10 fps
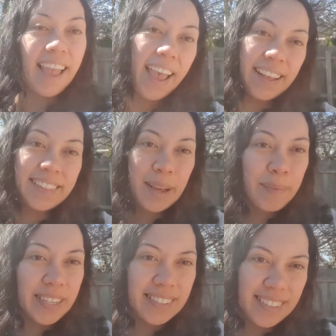And that
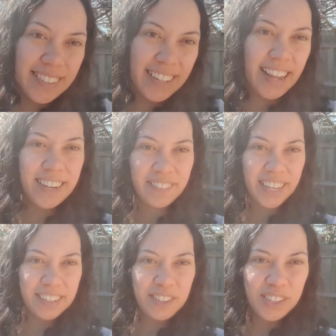brings us to the end of
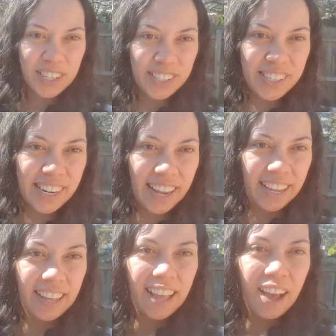Kids Church
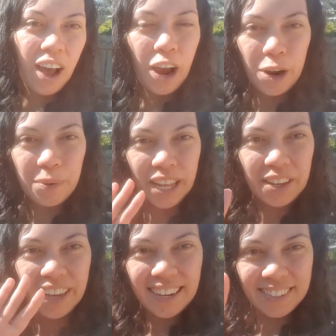today. I hope that
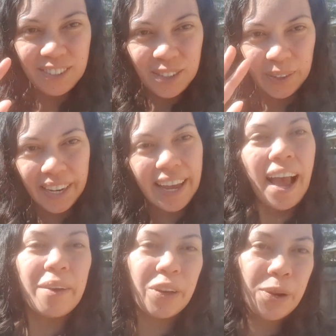you guys enjoy it.
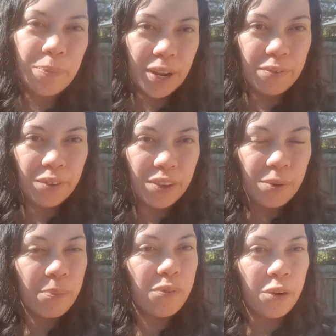I'm going to pray for
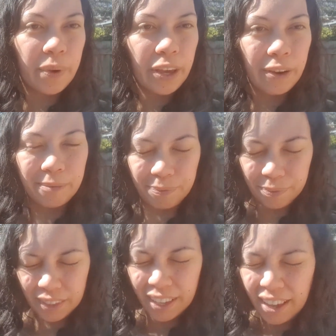you before we go.
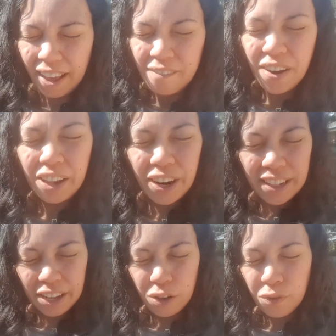Father, I
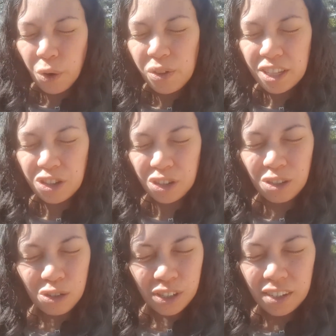thank you for all the
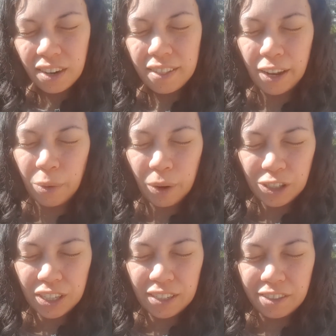children that are
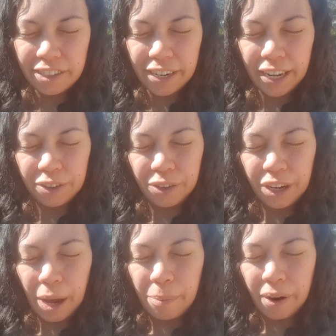watching this today,
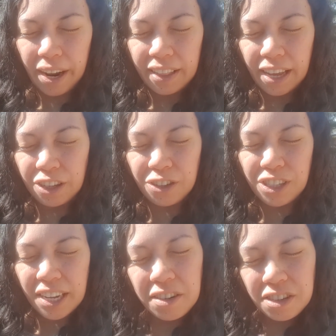Lord. I pray that you
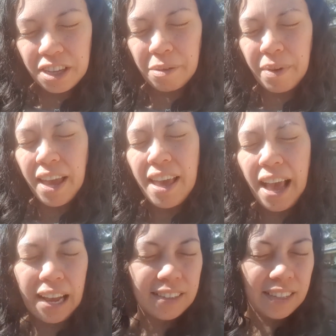teach them
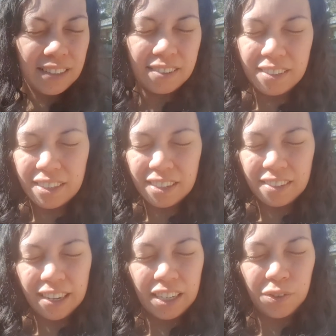how to listen to the
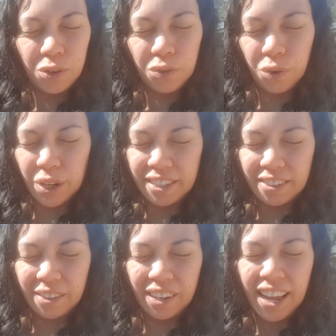sound of your
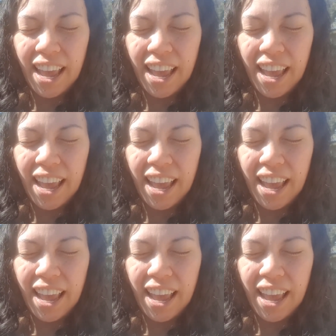voice, Lord,